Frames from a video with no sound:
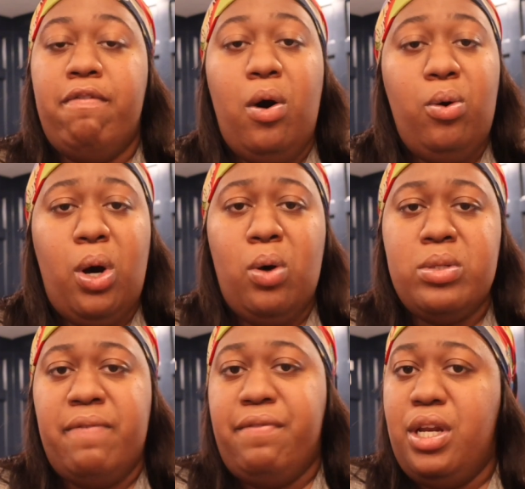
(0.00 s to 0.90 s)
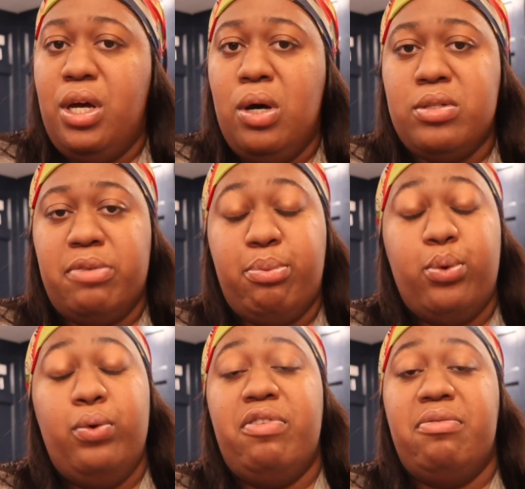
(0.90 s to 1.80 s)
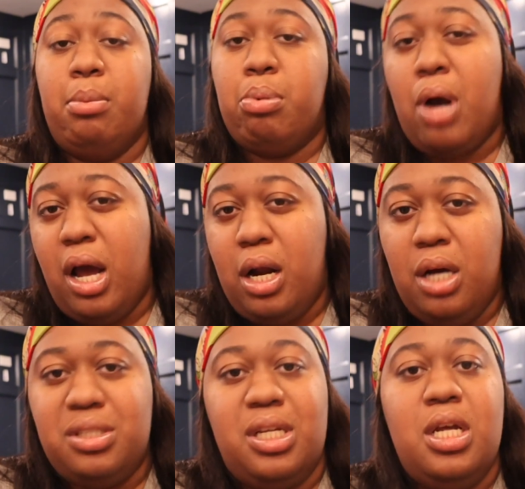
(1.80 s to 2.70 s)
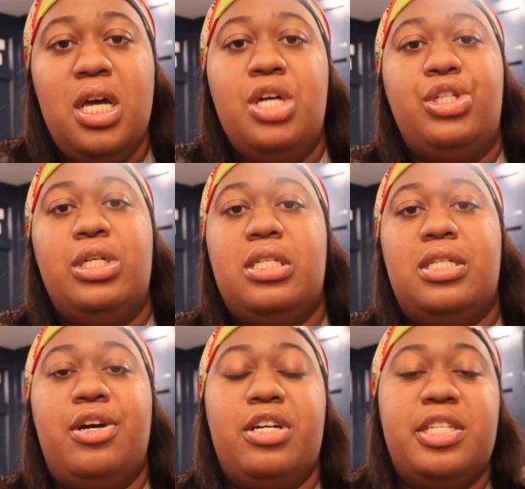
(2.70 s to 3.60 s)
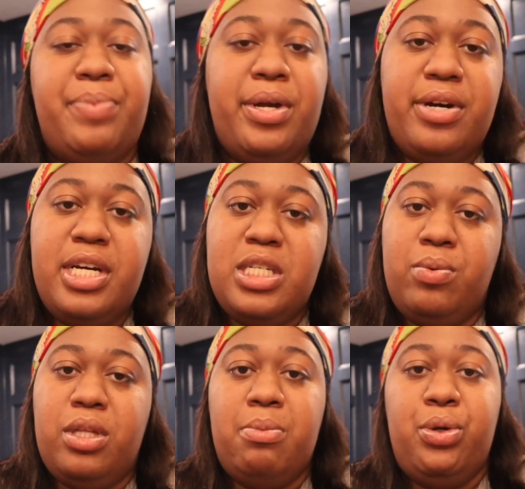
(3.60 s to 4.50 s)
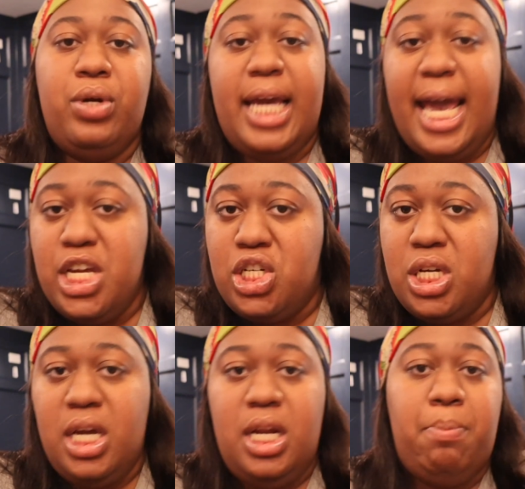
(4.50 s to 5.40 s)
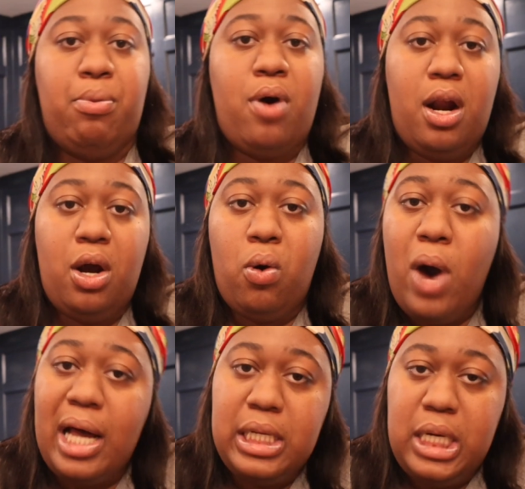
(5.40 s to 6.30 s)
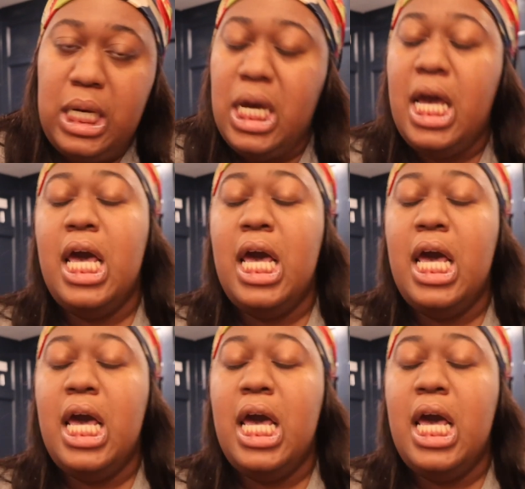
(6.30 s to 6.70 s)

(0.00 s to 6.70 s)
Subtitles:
photos and videos of proof of the product and just their experience with communication and product quality,